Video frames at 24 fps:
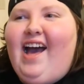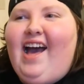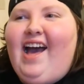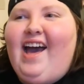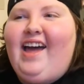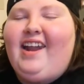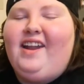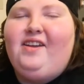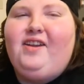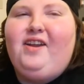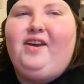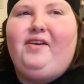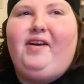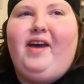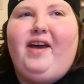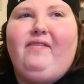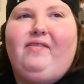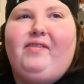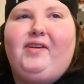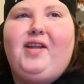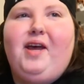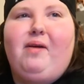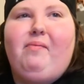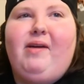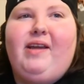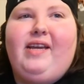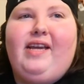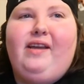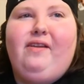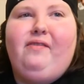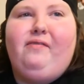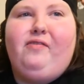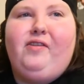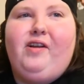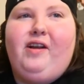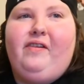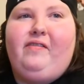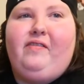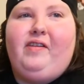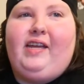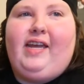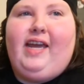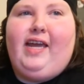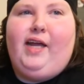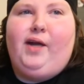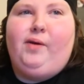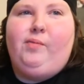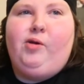I don't know. Every time I get in front of a
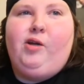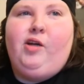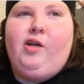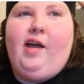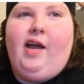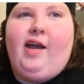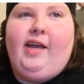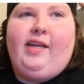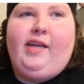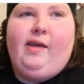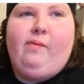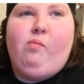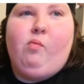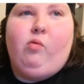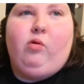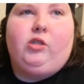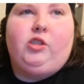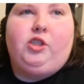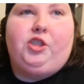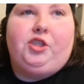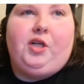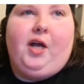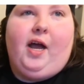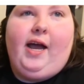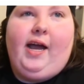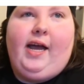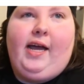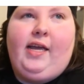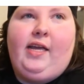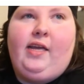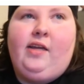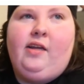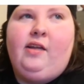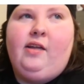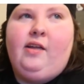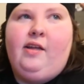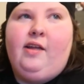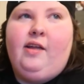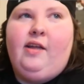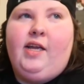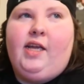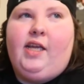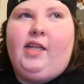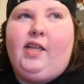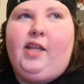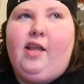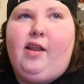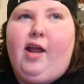camera, I get more shy
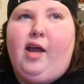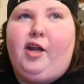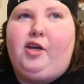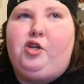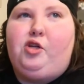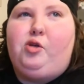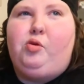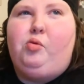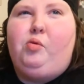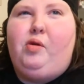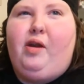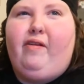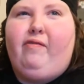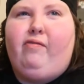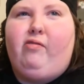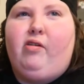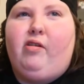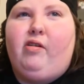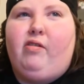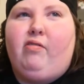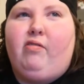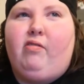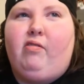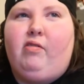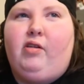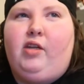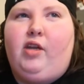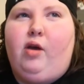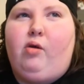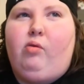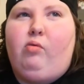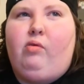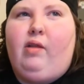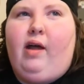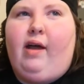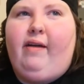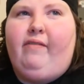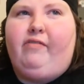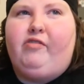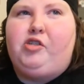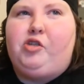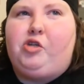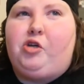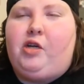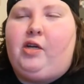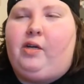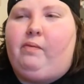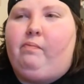than I do whenever it's, live
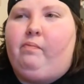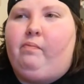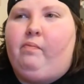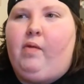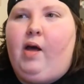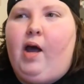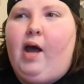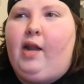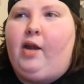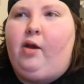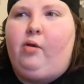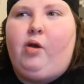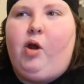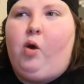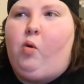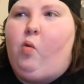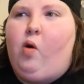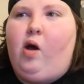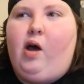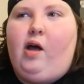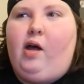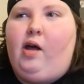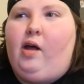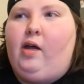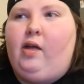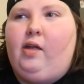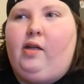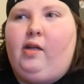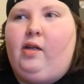stream. I don't know why.